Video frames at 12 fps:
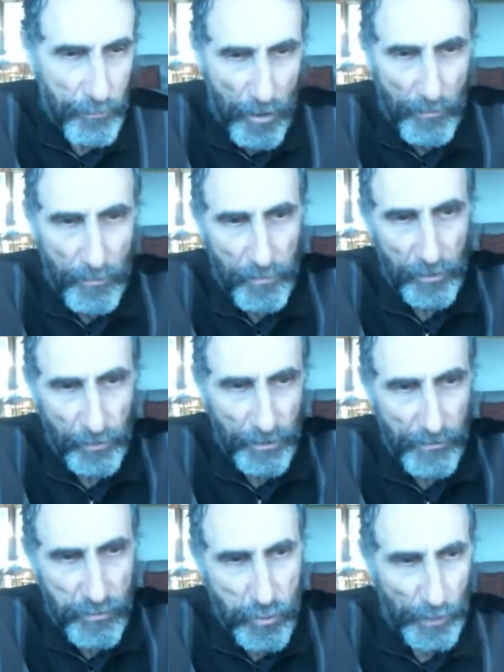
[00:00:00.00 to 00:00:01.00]
where the
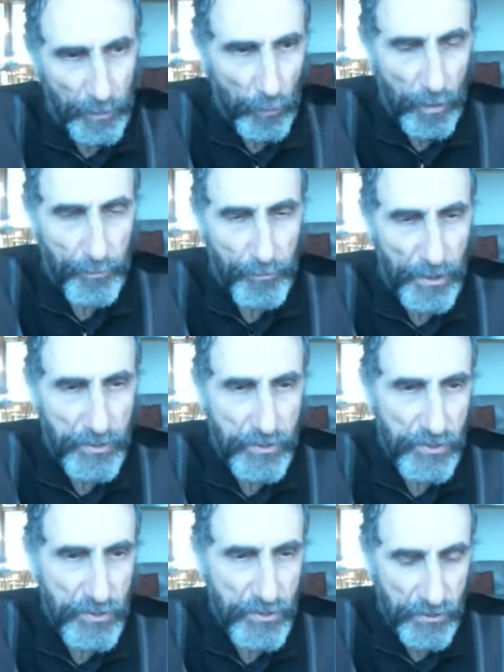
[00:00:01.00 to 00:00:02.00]
probability of joint
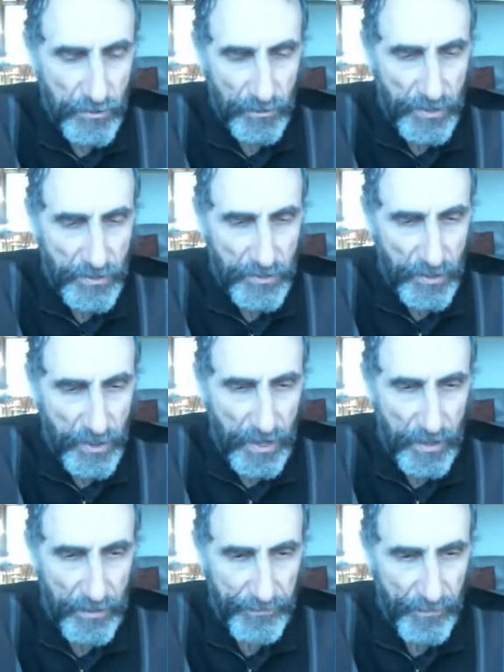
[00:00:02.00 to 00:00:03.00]
cooperation's
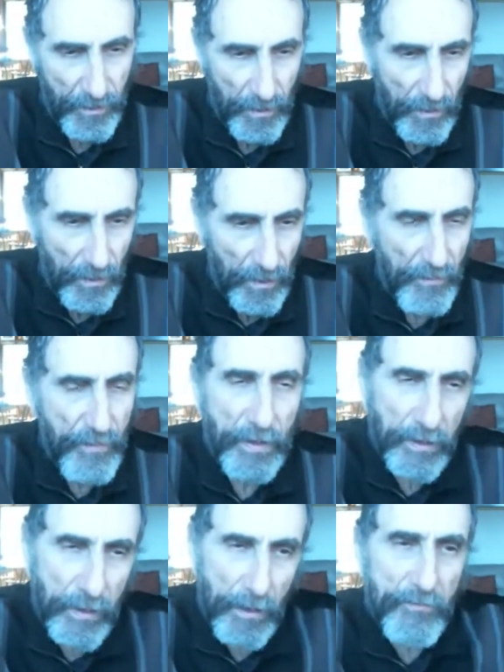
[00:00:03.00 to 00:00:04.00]
less than a half.
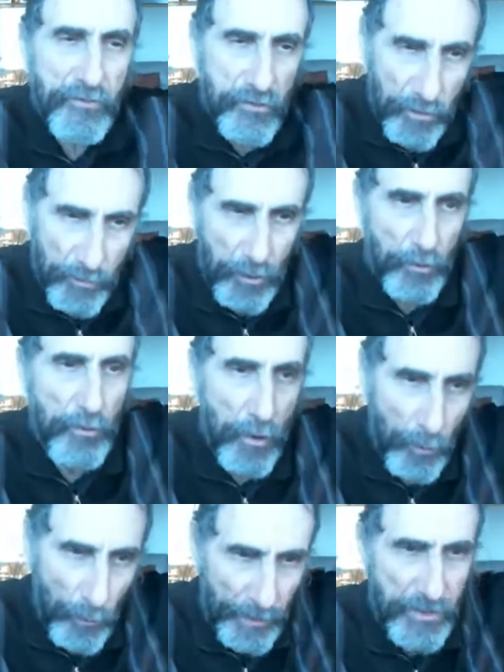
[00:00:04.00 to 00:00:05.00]
And that comes from
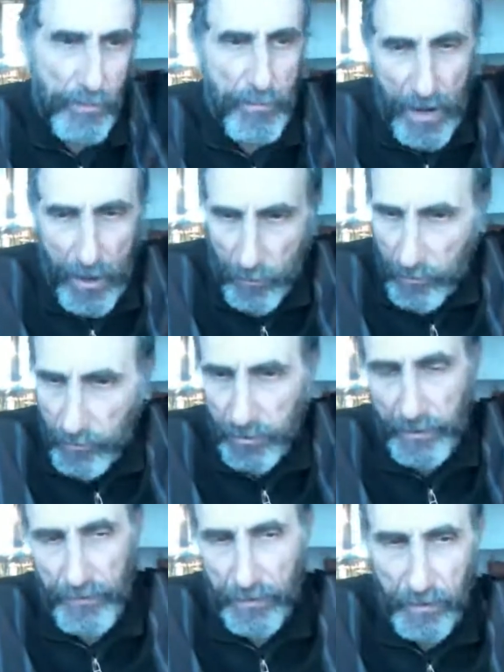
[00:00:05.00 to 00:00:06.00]
your knowing somehow
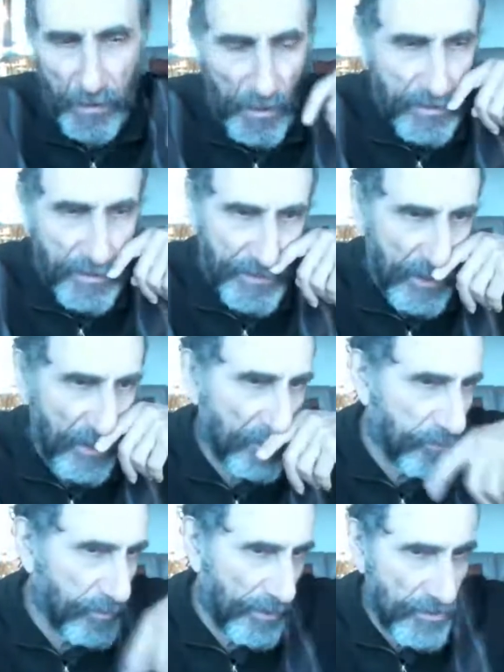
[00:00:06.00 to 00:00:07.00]
or believing
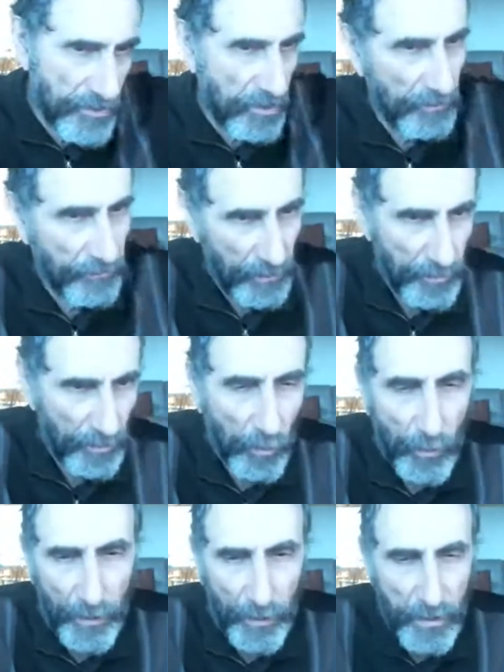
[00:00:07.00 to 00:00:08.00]
that the other player is going to
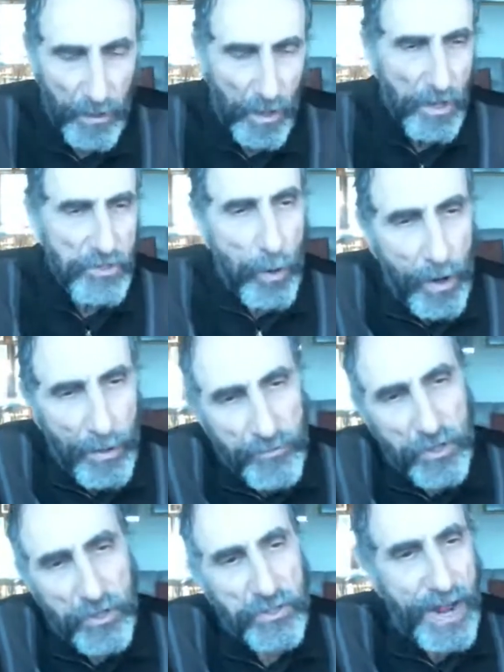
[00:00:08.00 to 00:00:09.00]
flip a coin.
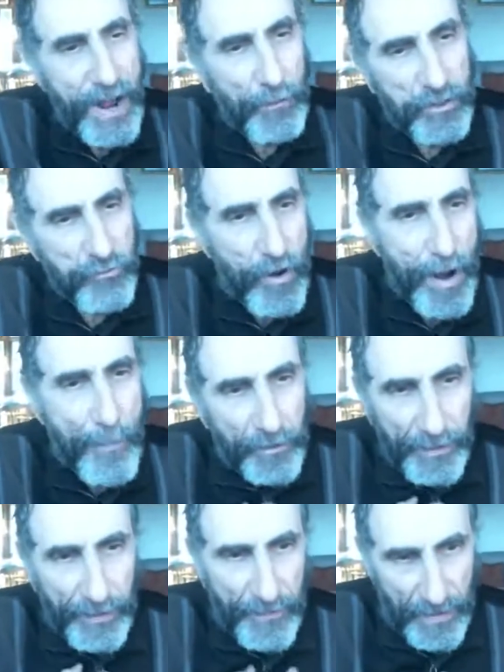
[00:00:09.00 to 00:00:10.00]
So I'm just now
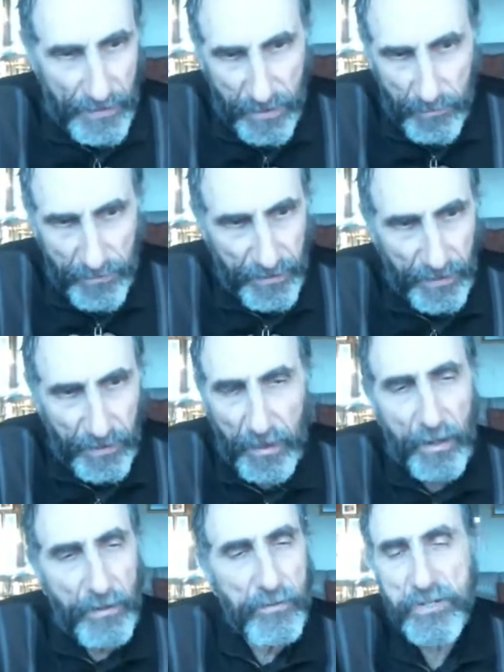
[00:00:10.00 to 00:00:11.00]
extrapolating that,
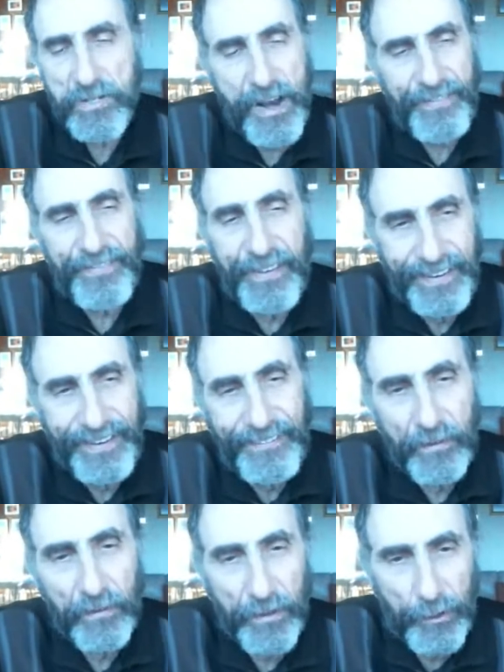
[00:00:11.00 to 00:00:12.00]
Timothy, and there's
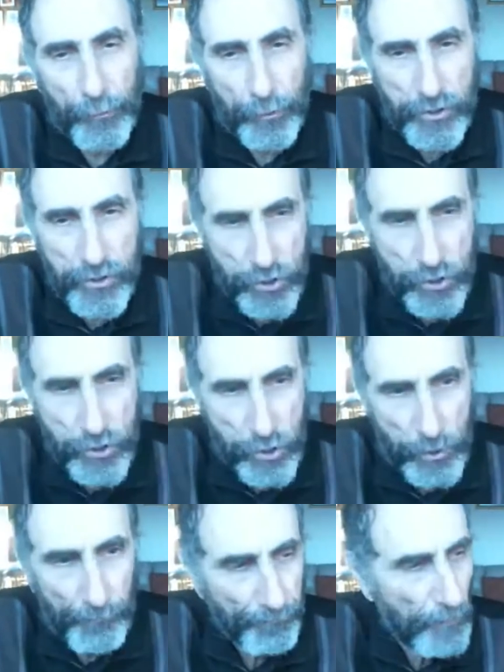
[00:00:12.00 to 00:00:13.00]
nothing in the
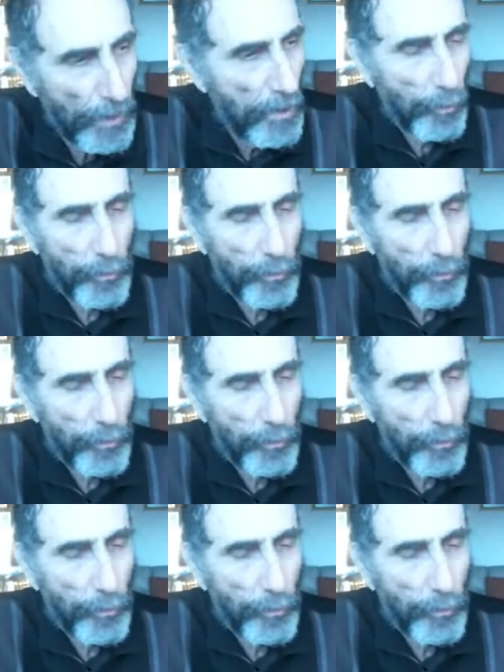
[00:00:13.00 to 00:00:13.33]
literature